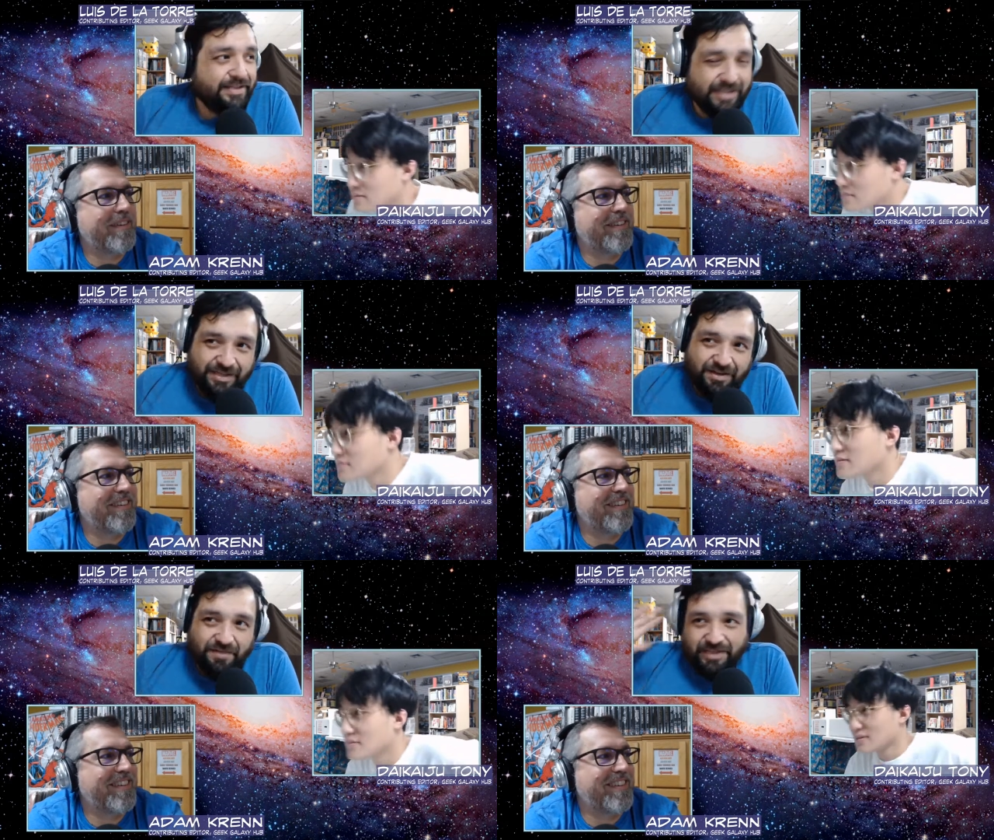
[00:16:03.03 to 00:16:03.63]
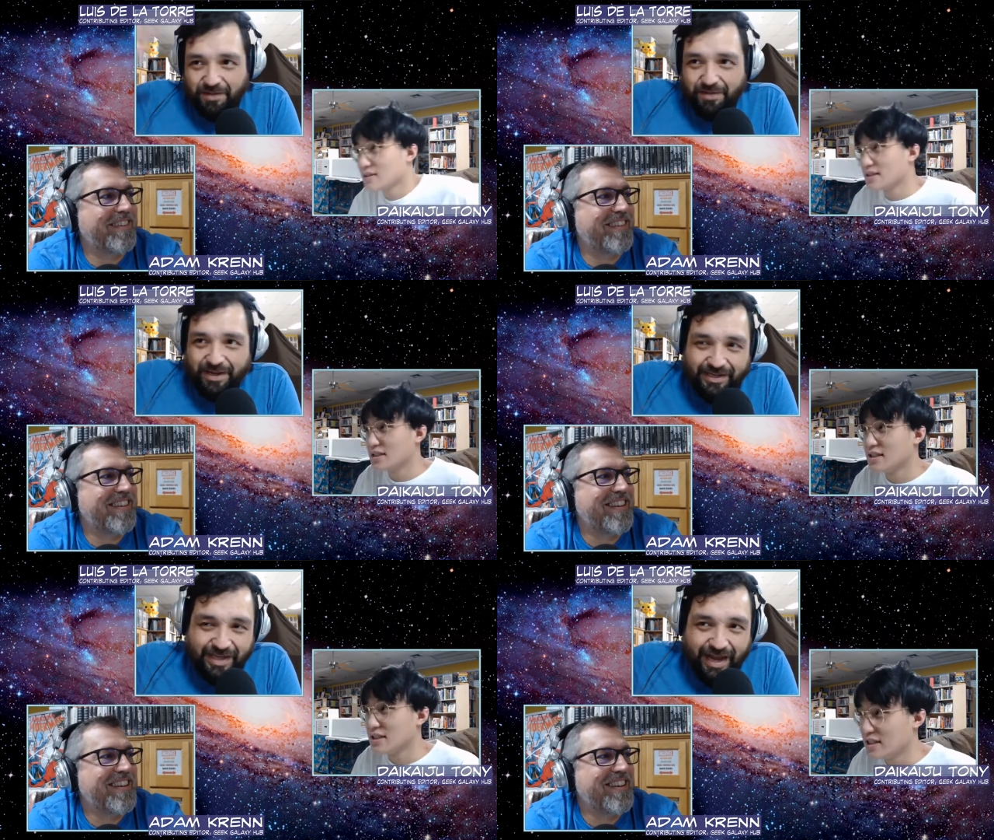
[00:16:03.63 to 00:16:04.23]
Speaker 1: takes off his helmet and
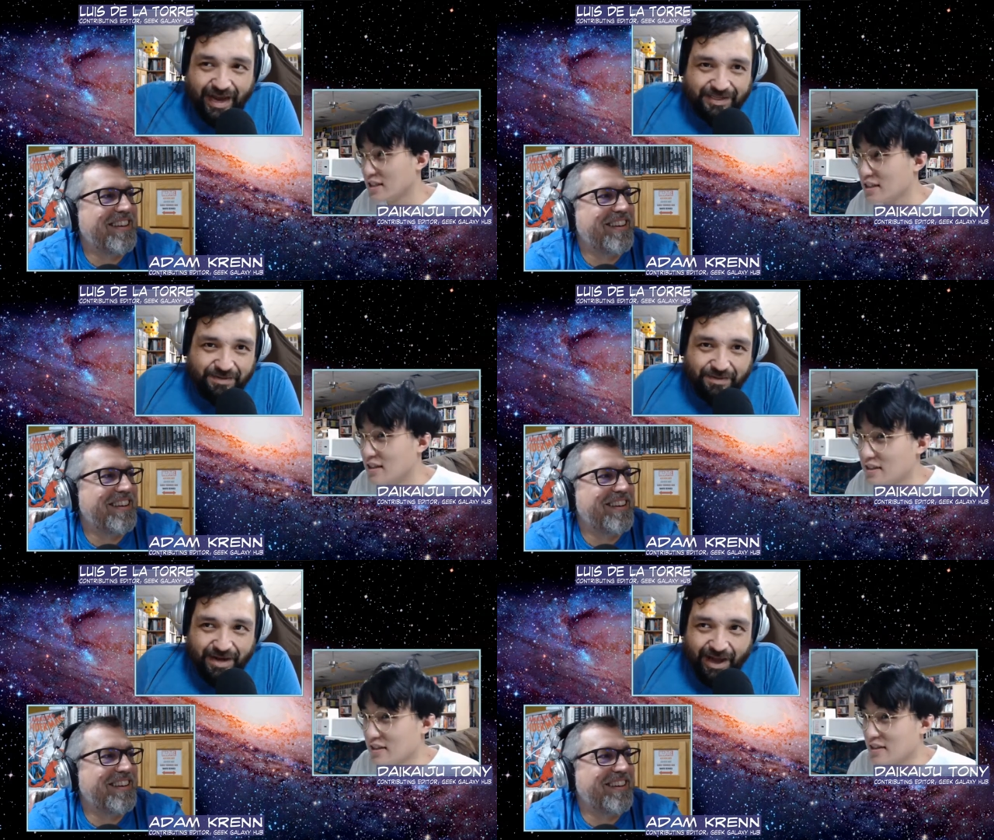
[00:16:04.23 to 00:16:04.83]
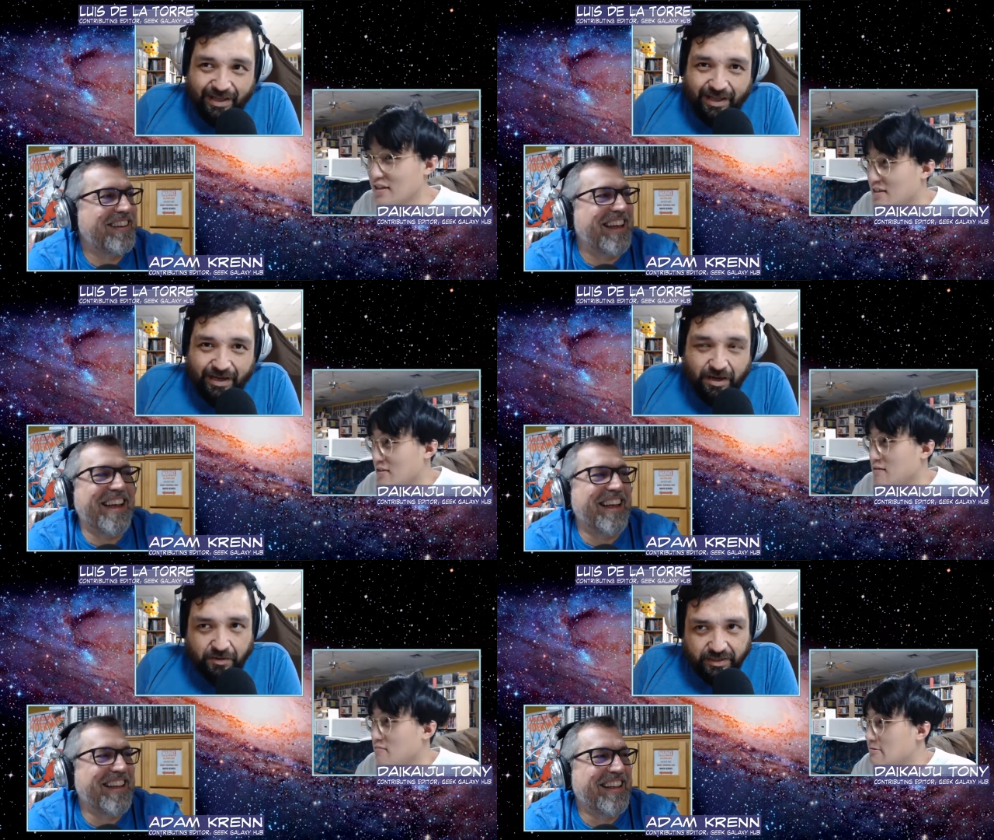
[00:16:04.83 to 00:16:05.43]
it's the handsome guy. Like,
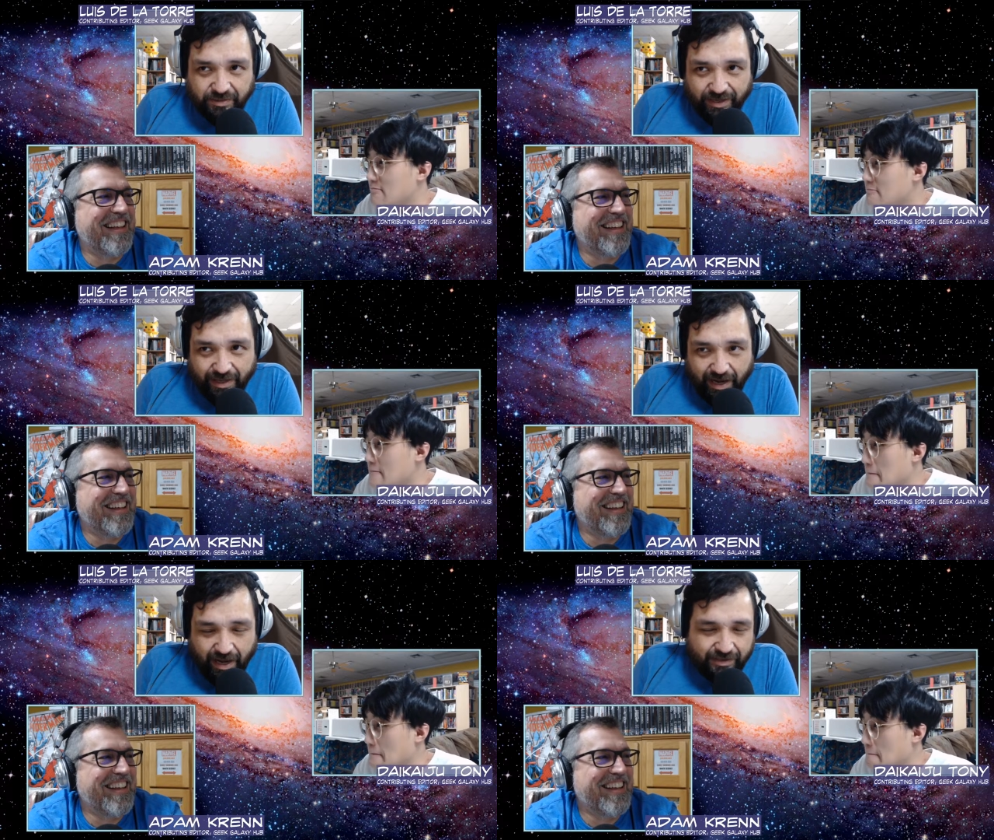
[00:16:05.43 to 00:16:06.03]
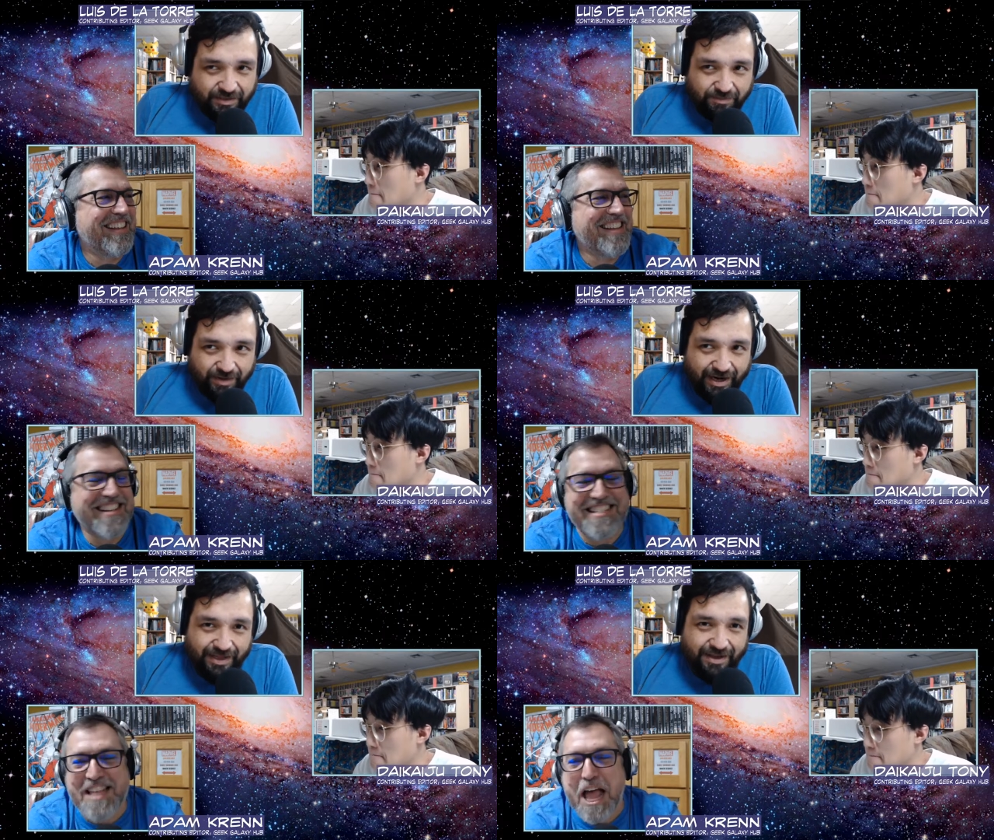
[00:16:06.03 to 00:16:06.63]
Yeah. oh, it's me, the handsome
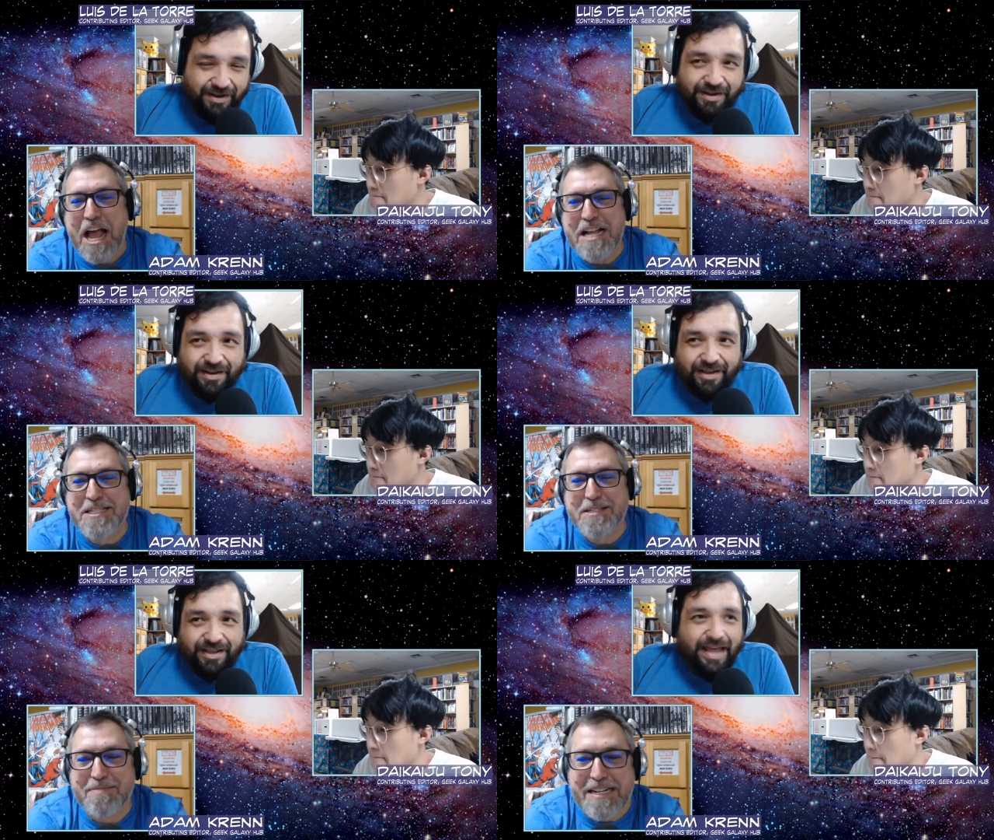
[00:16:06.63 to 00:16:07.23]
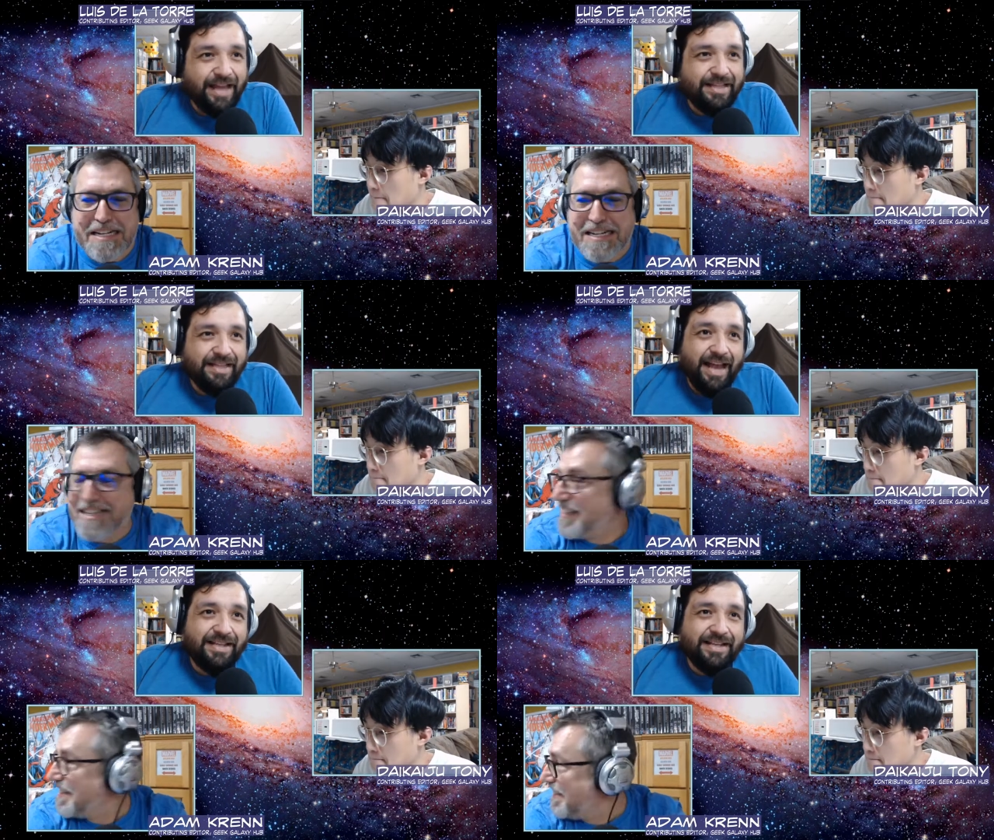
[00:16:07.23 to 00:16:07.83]
guy. It's the handsome guy. that
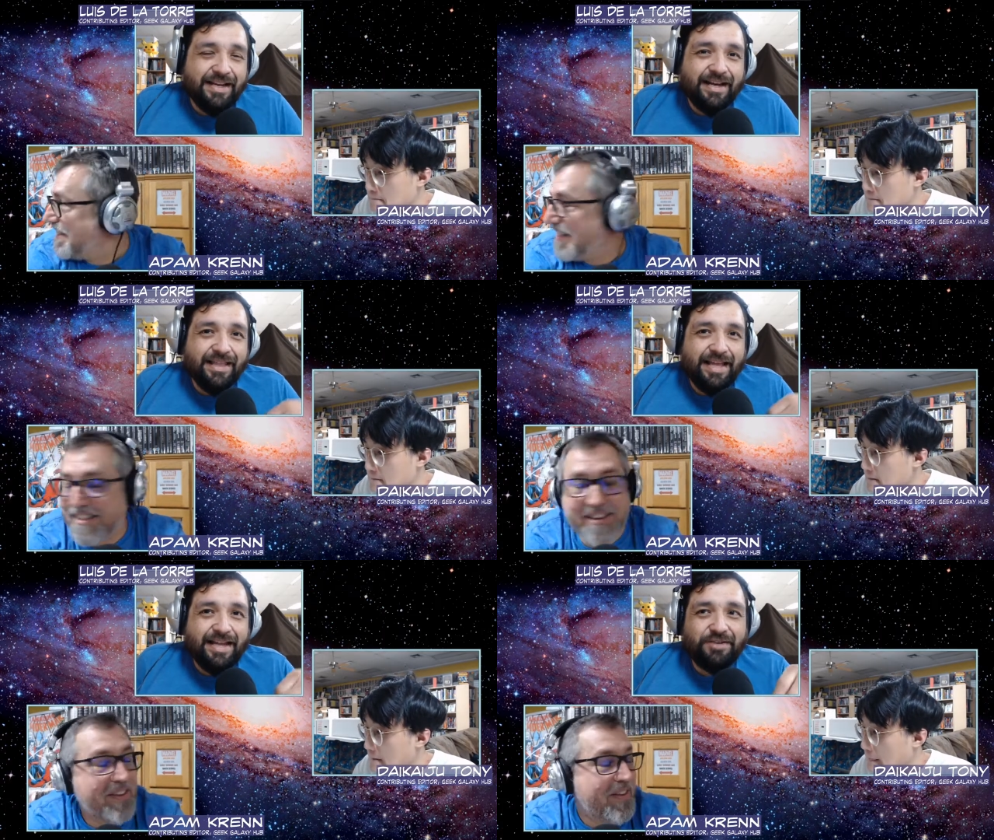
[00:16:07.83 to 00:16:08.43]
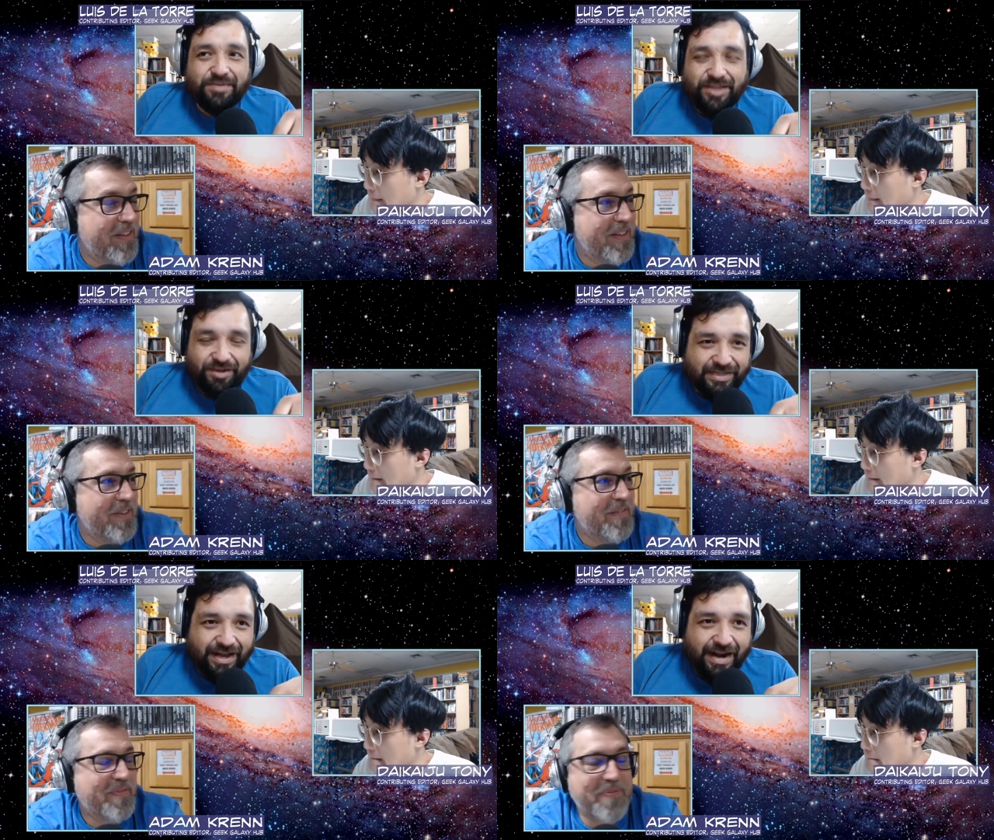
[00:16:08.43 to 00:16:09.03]
that uh, that dream
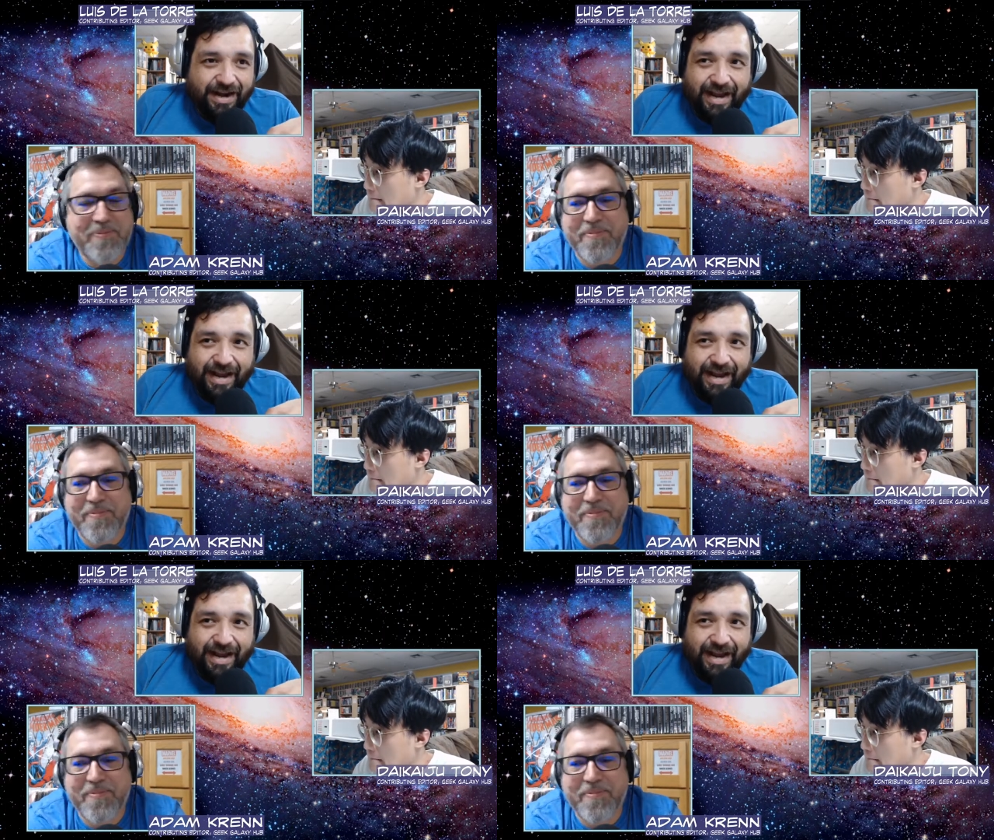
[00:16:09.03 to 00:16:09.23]
sequence got out